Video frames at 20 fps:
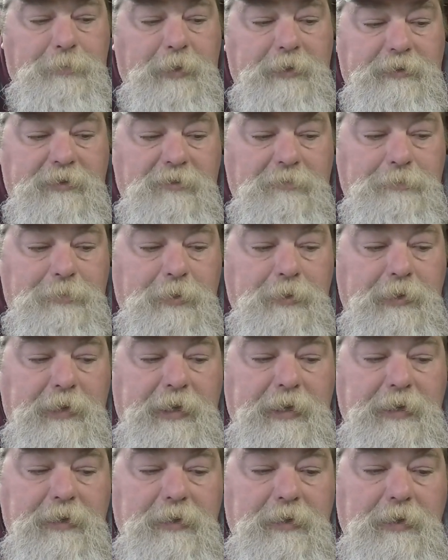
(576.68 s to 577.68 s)
bought this boat,
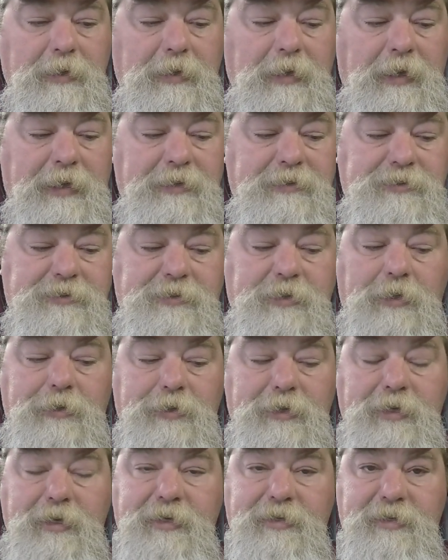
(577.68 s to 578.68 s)
I, I
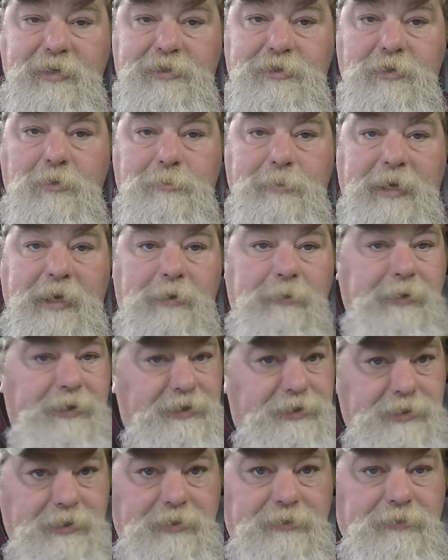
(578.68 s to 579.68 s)
installed an additional
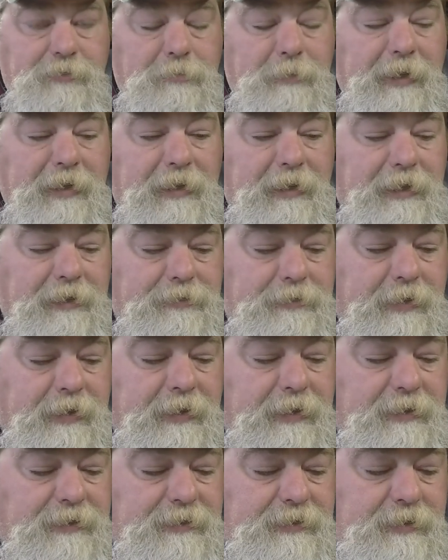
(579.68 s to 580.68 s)
battery just for my
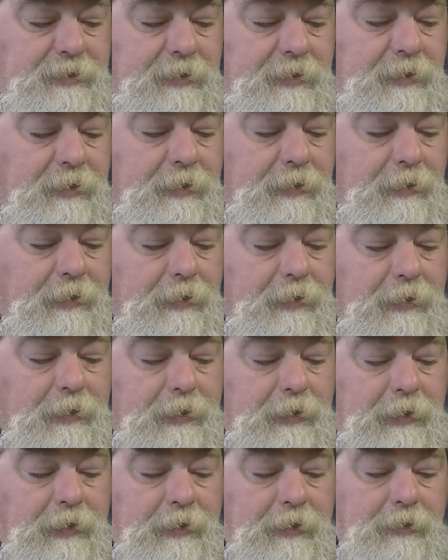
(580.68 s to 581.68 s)
electronics
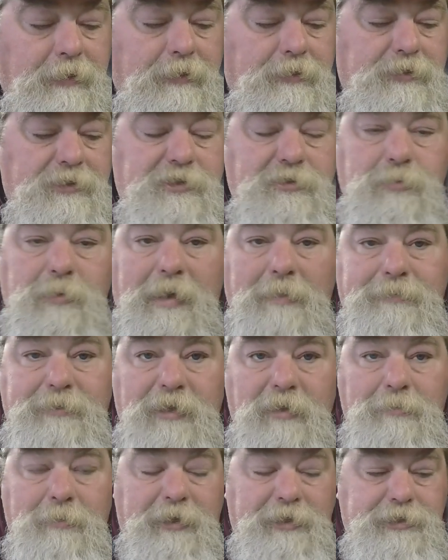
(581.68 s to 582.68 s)
and
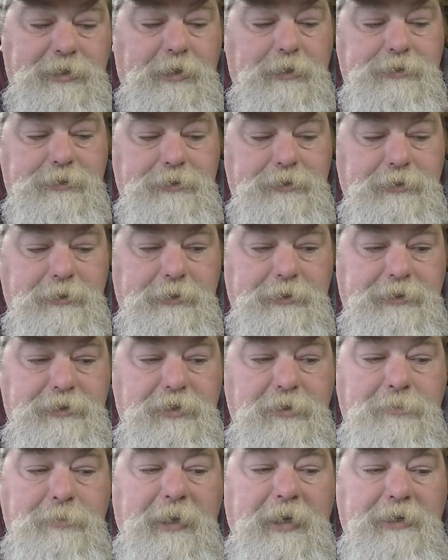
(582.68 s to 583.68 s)
swapped out my charger to a
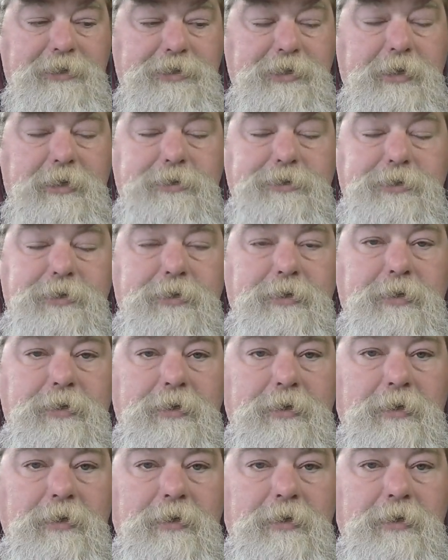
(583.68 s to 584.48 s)
two bank charger.